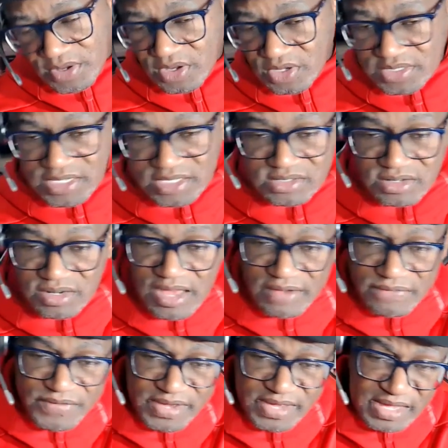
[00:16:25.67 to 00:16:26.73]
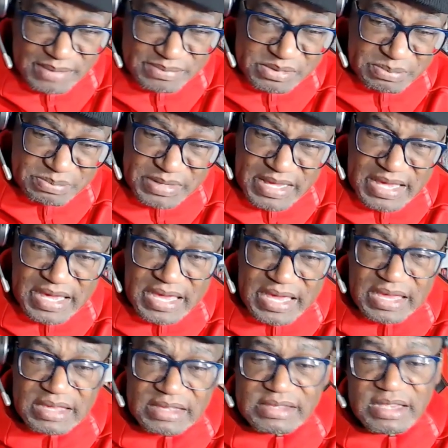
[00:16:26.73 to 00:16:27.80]
Because there's still FA Cup to
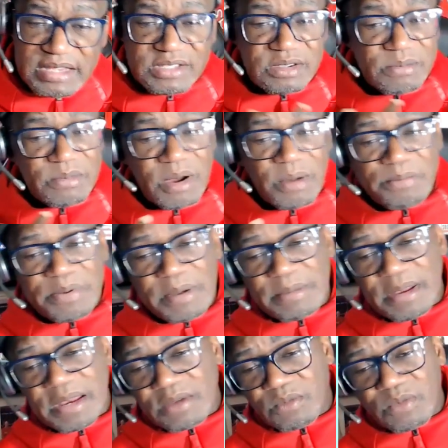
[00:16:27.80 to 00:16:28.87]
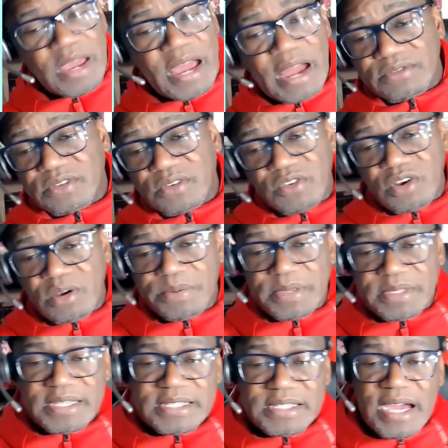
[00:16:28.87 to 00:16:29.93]
play. There's still more Premier League. We're out of Europe.
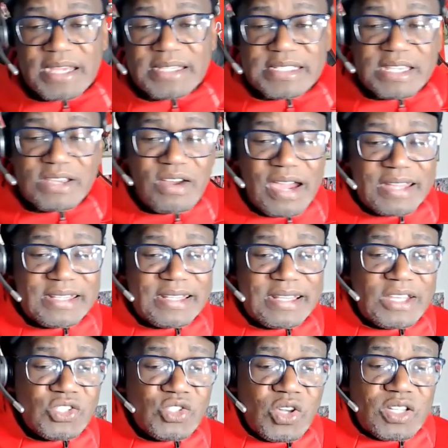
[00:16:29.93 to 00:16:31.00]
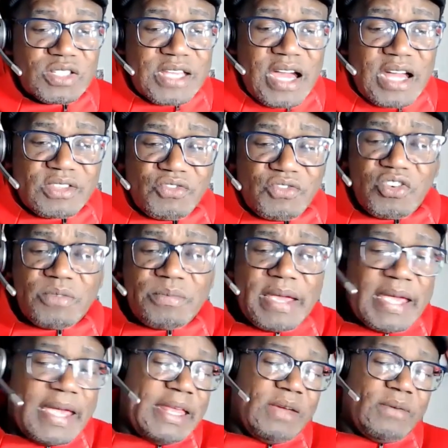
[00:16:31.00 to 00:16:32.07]
This guy single-handedly took us out of Europe
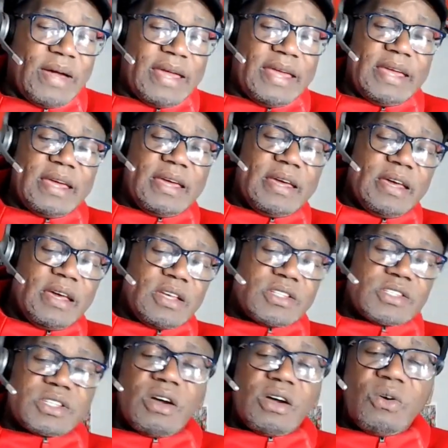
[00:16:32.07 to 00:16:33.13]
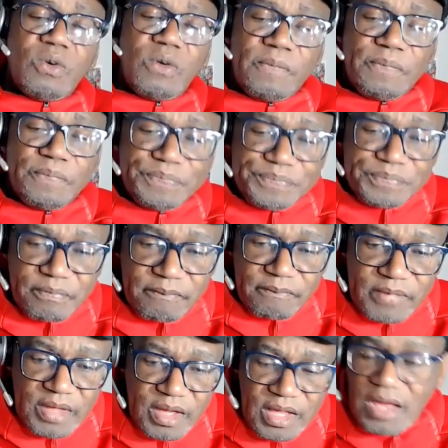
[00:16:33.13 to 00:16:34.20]
anyway. So
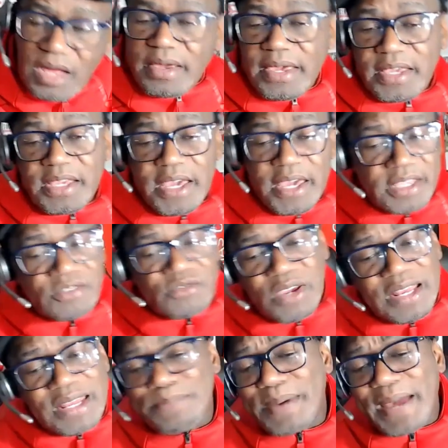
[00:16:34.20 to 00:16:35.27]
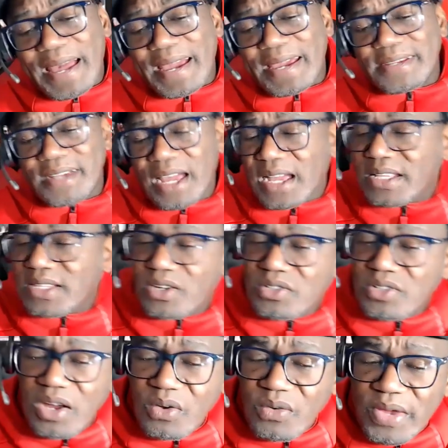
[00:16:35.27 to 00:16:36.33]
he's really bad. I
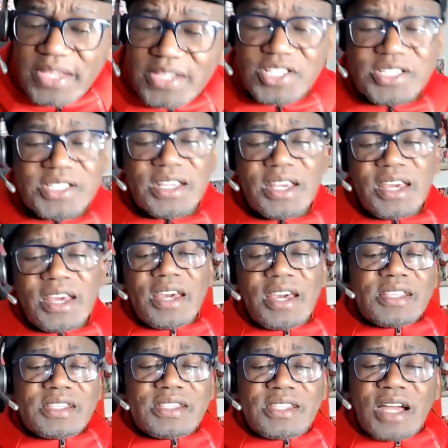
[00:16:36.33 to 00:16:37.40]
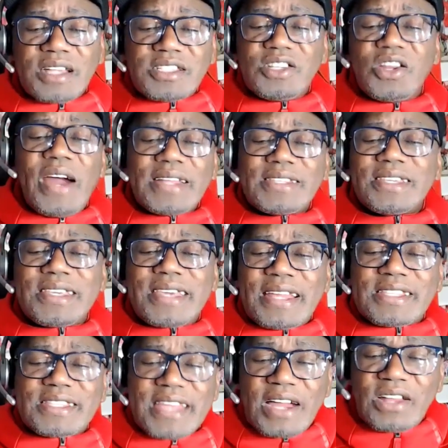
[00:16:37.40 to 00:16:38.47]
don't know. He just doesn't know how to
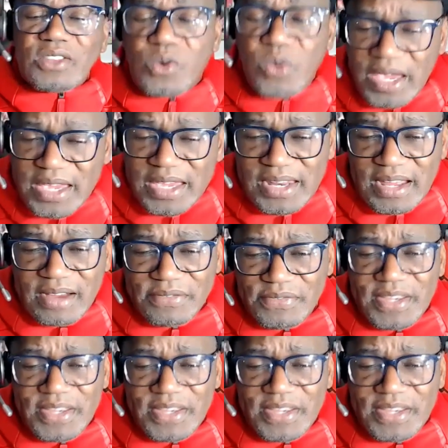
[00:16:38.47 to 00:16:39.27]
get down quick enough.